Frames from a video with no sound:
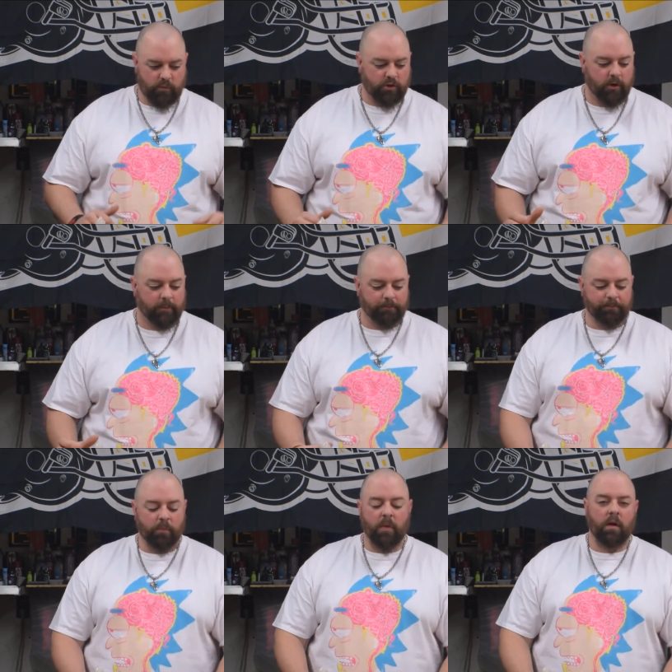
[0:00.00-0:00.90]
Sure.
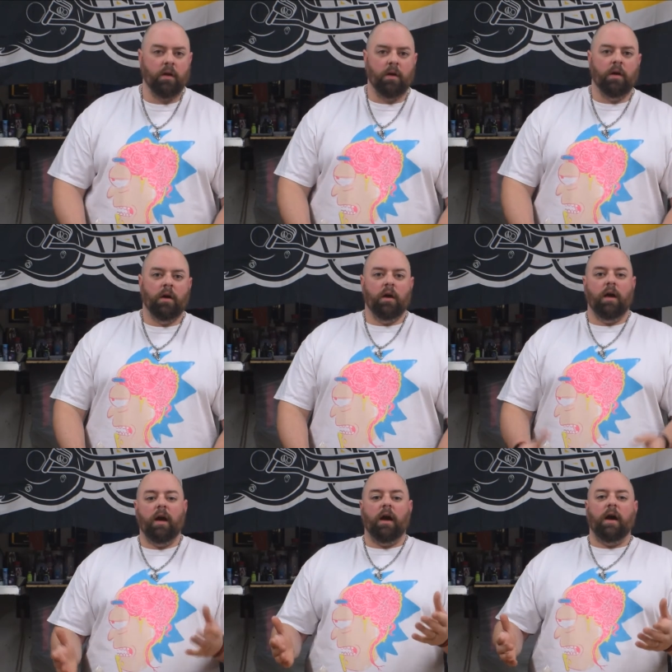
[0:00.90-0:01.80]

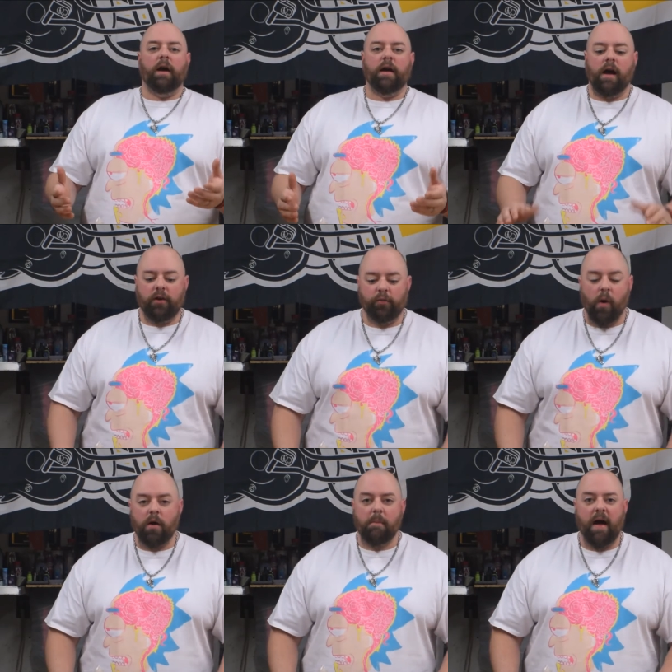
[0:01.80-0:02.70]
Alright guys,
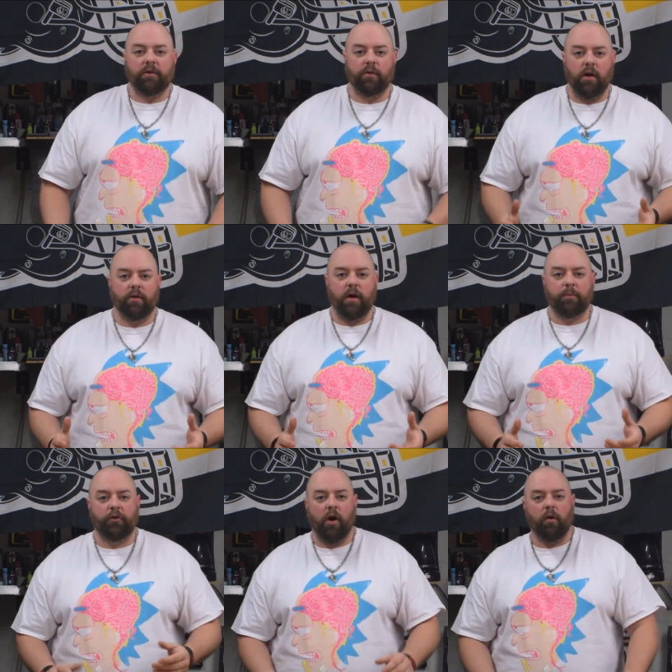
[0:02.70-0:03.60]
welcome back to another
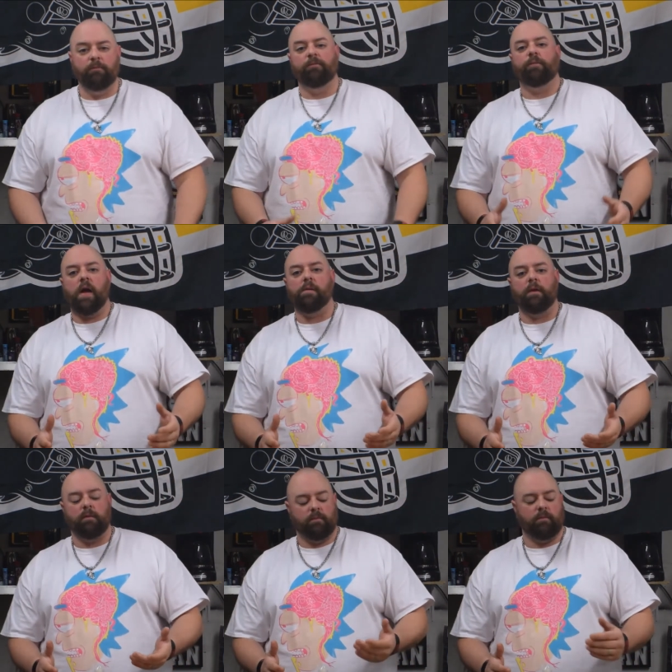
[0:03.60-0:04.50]
episode. Baby.